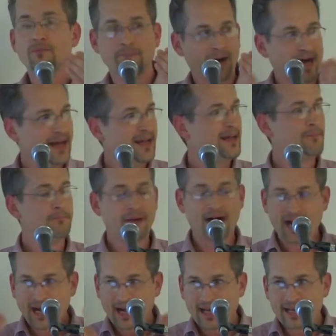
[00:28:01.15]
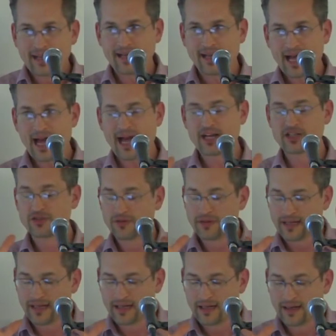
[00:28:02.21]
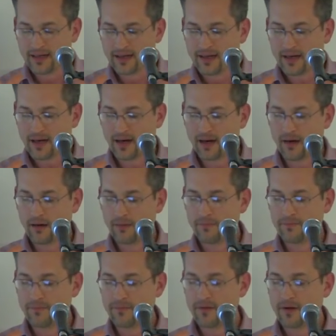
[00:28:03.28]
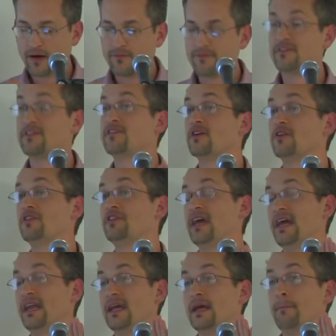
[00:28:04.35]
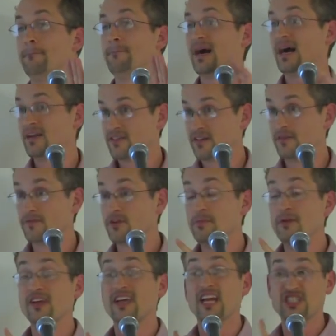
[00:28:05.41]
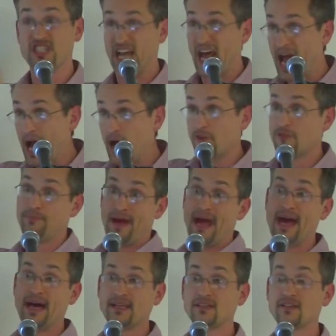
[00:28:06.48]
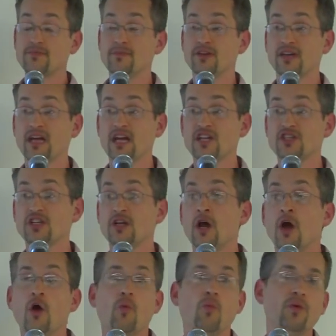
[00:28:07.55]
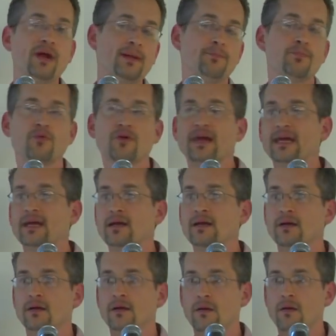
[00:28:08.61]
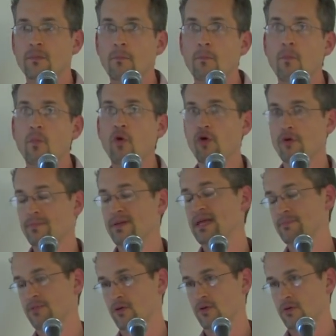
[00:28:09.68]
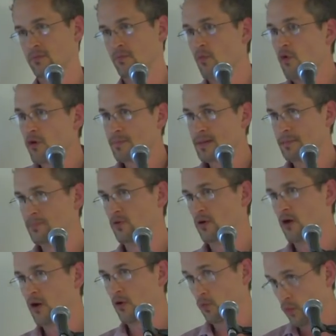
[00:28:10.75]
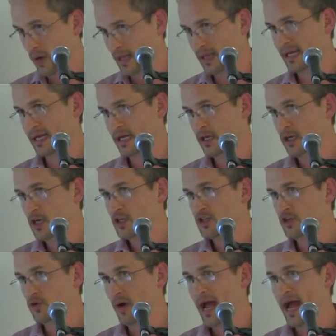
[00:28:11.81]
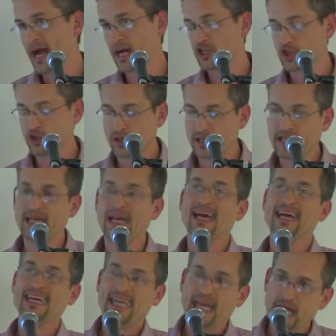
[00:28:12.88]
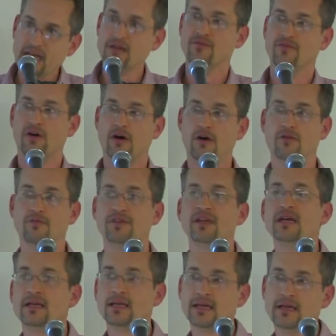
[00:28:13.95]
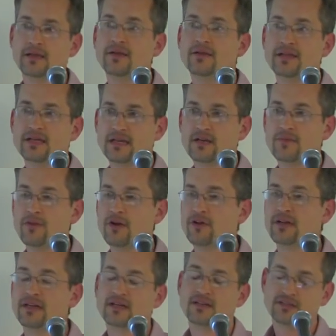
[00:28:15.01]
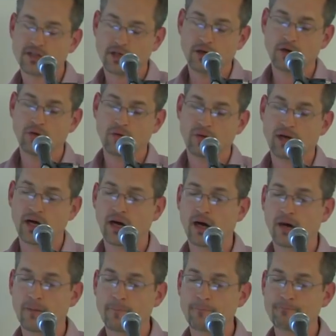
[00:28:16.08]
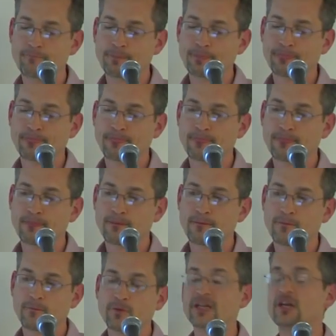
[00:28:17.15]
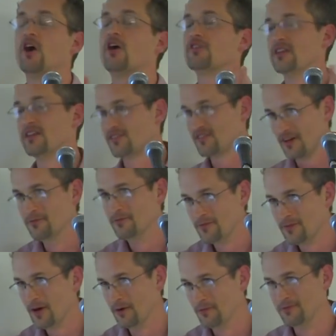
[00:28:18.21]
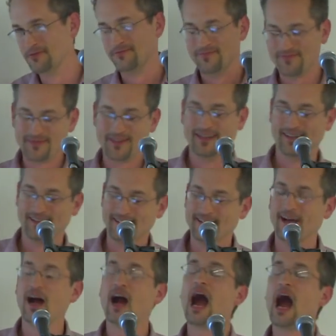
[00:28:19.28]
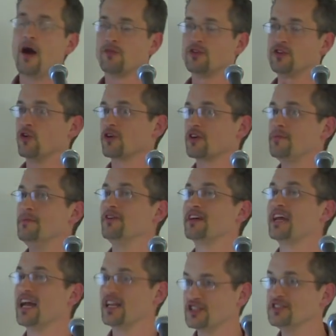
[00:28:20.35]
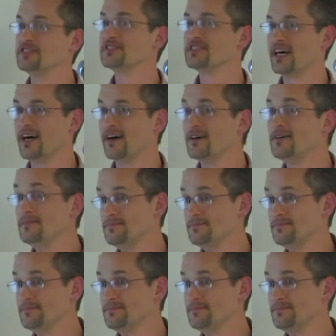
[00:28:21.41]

by, by actually um, uh, facilitating positive communication out of bad communication, we bring more people, more people are willing to actually get involved in the community. So um, regardless of, of you know, the, how your communication style